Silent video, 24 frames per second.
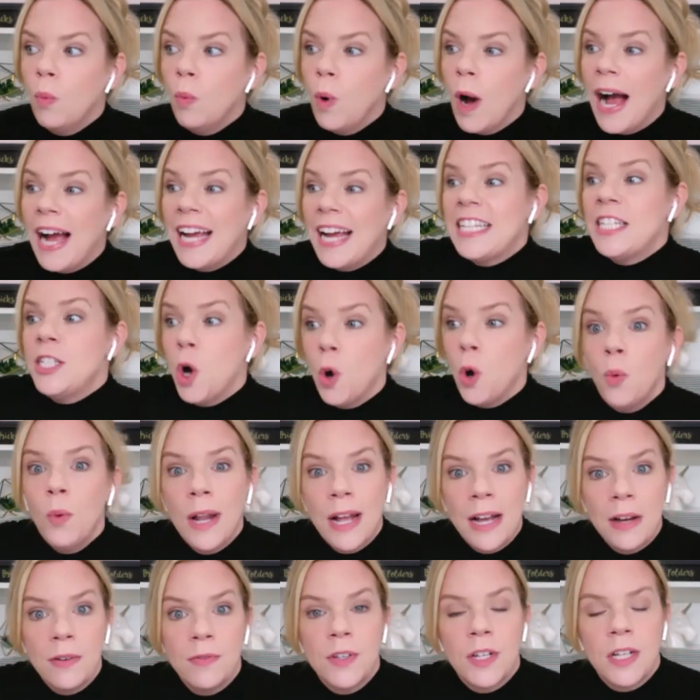I don't
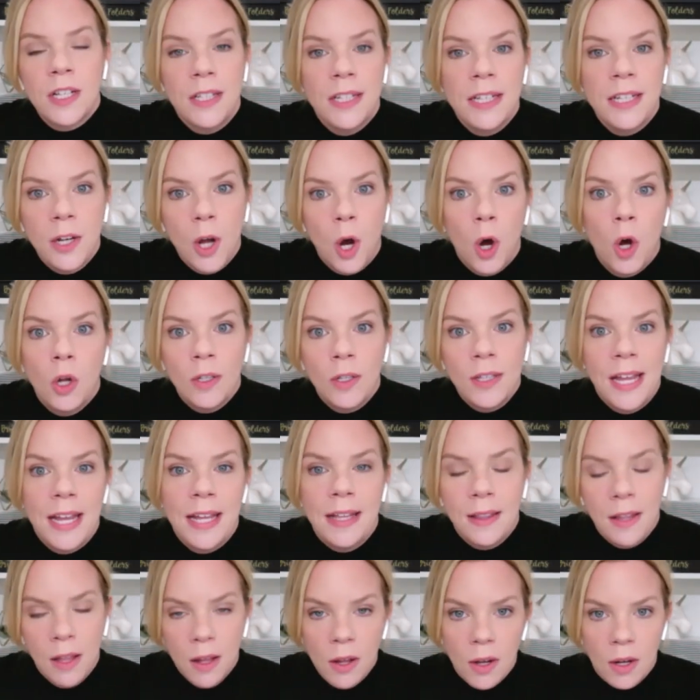have to clean all day
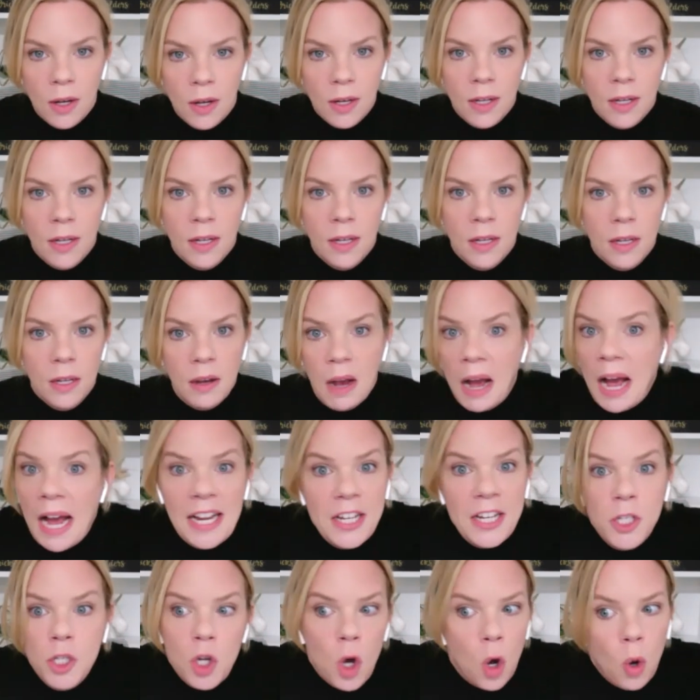long. I
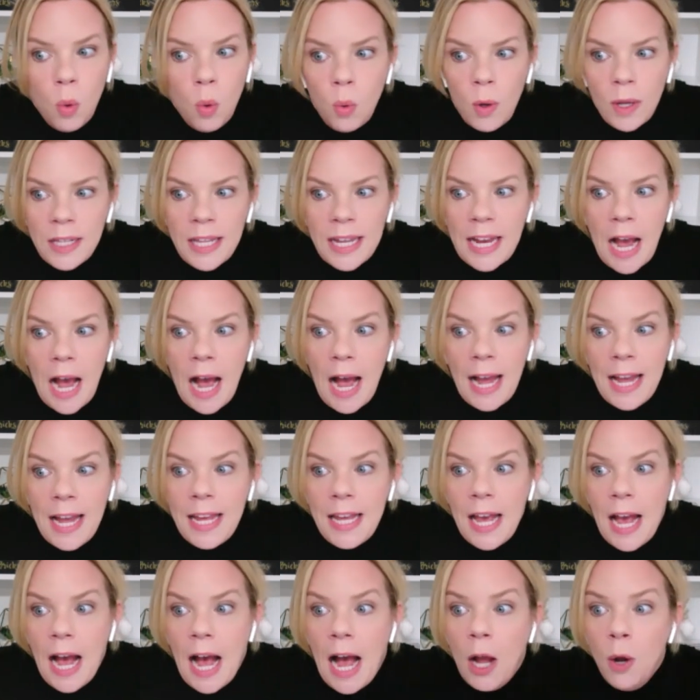don't like
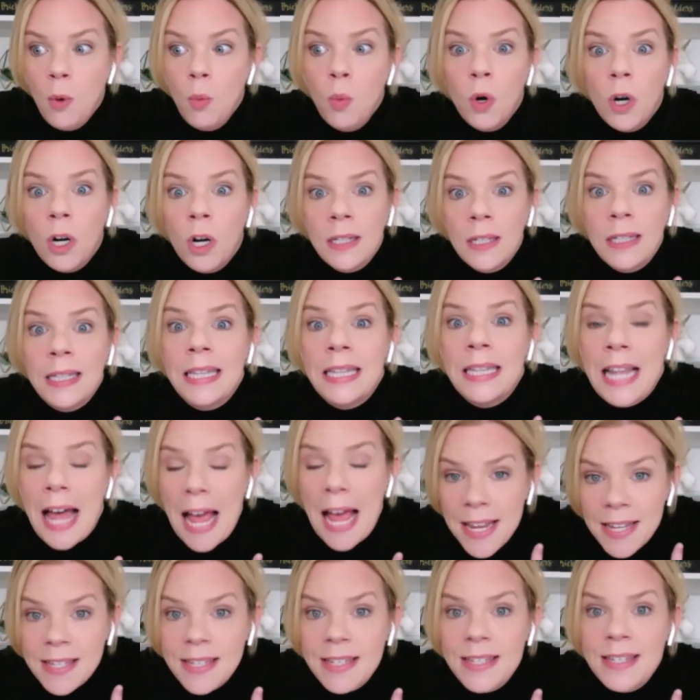I work
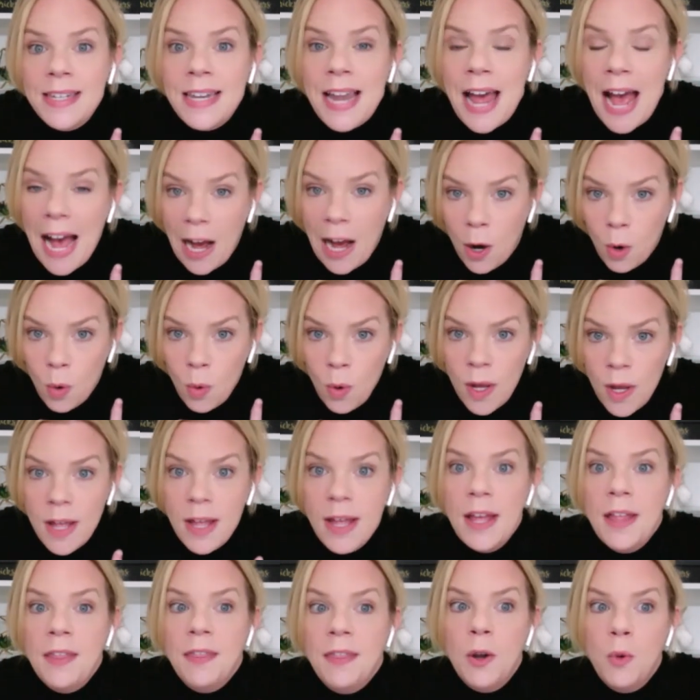less now
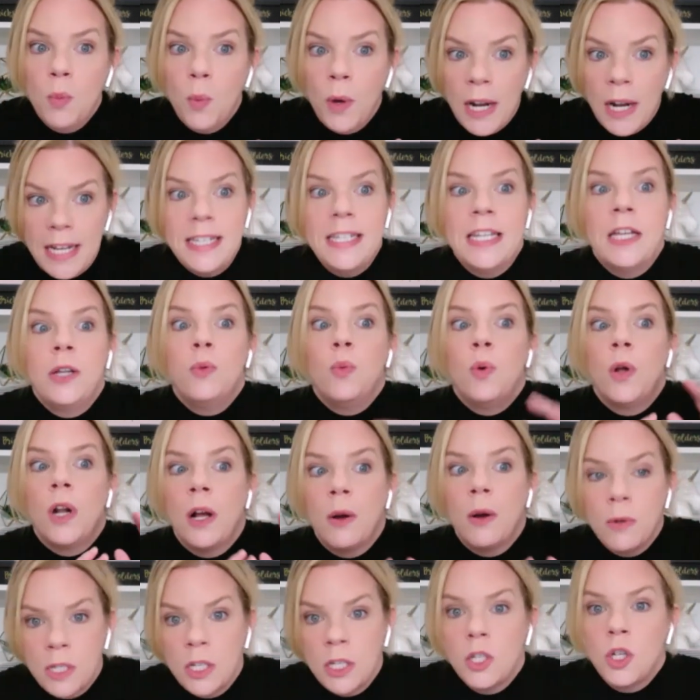than when I did when
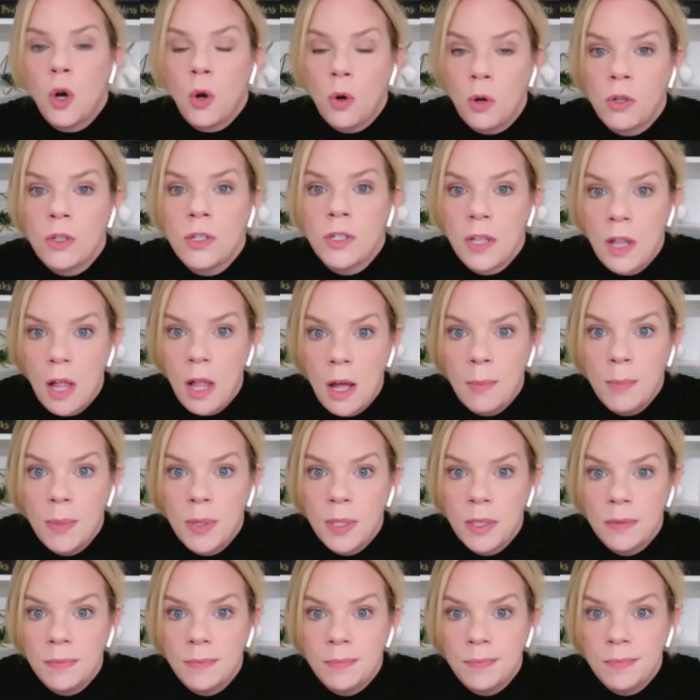I was a total slob
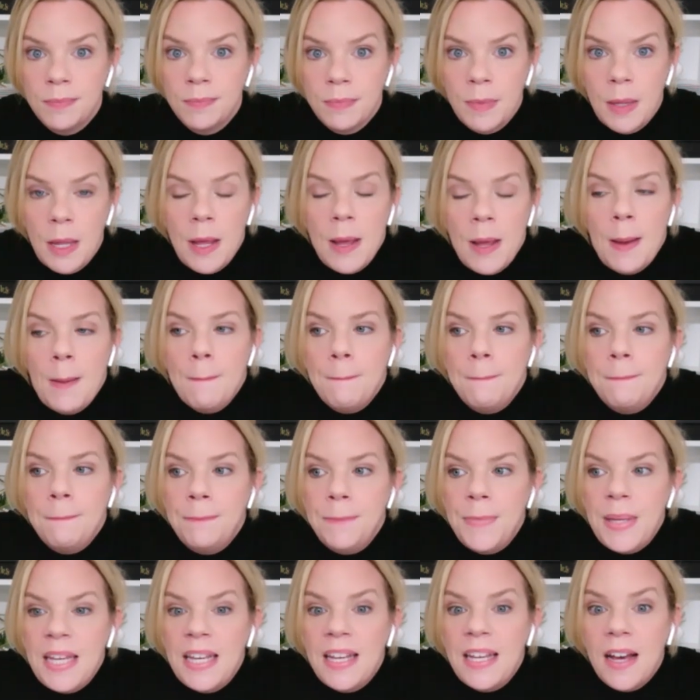
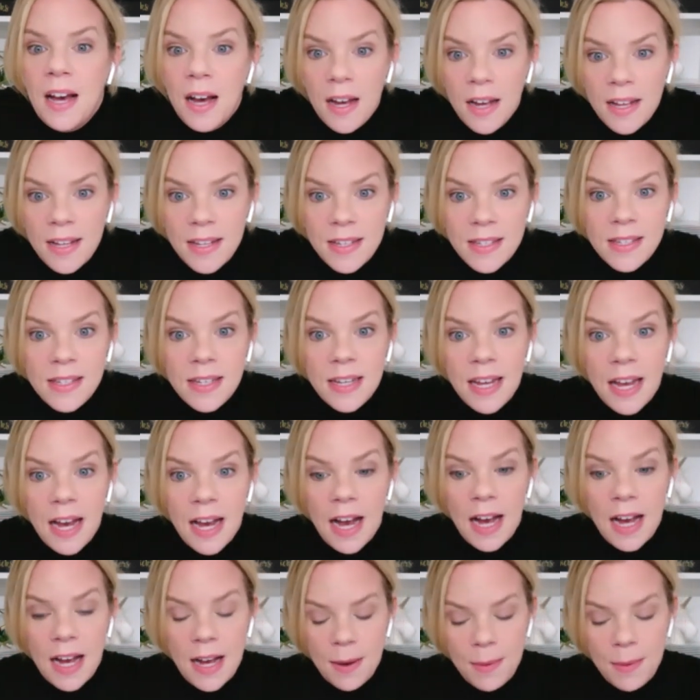because
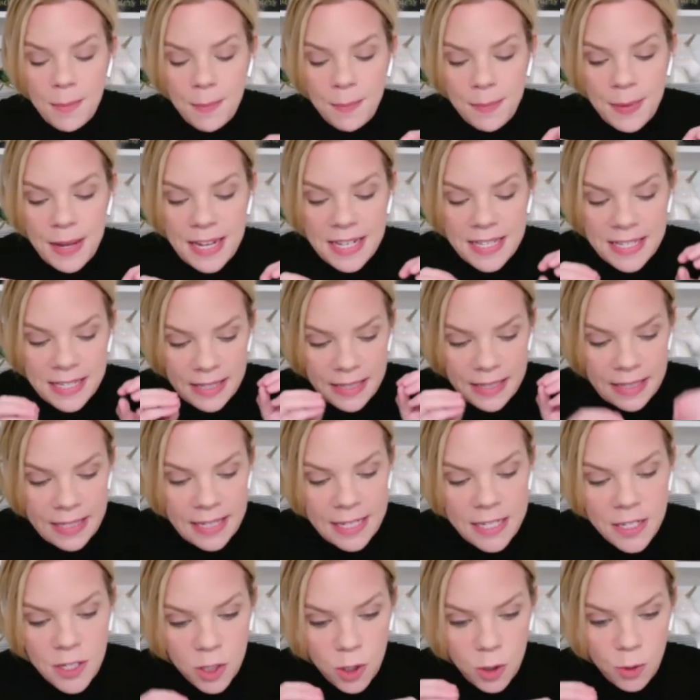it's
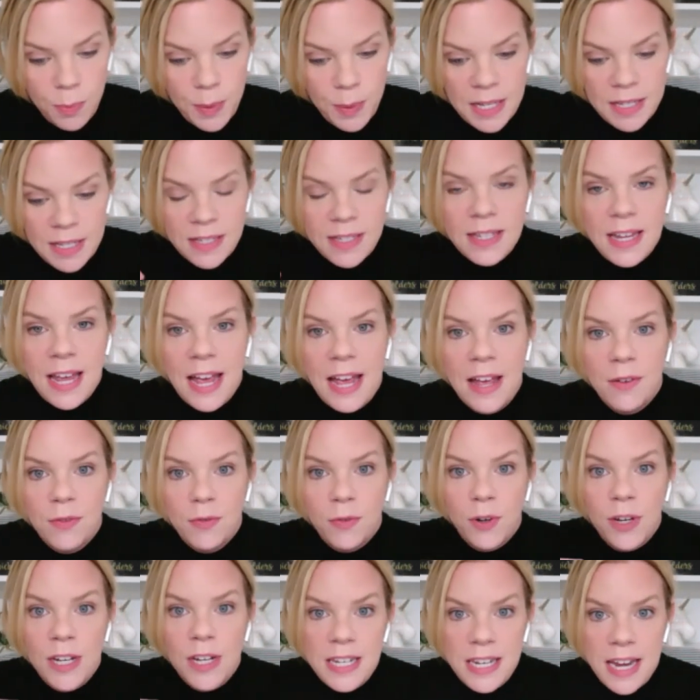little bits every